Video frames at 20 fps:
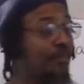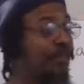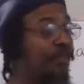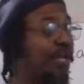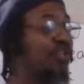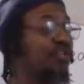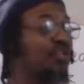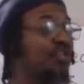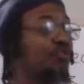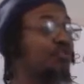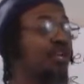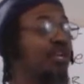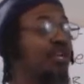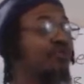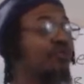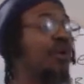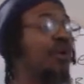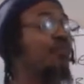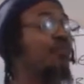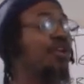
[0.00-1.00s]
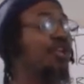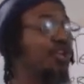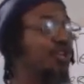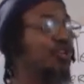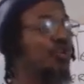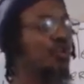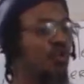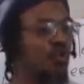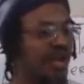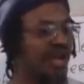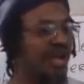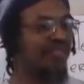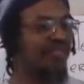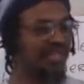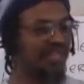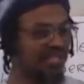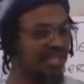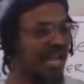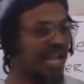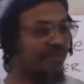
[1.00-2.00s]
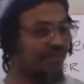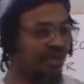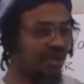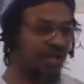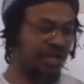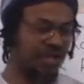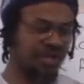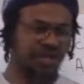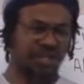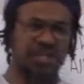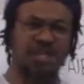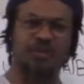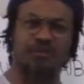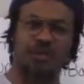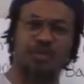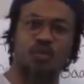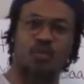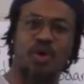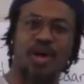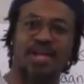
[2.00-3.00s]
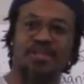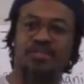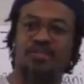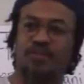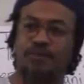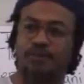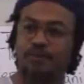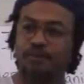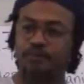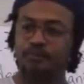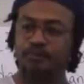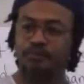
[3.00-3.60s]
biggest three that we knew at the time, here in the West.